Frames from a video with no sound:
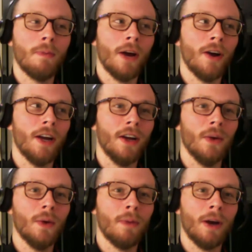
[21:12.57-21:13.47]

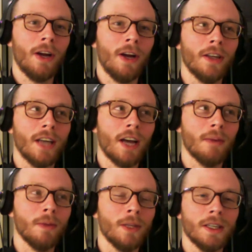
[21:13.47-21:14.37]
Barry
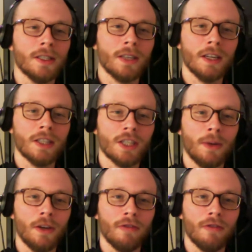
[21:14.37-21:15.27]
undoubtedly gets
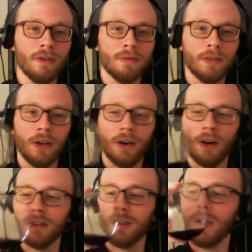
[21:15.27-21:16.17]
suspended for yellow cards.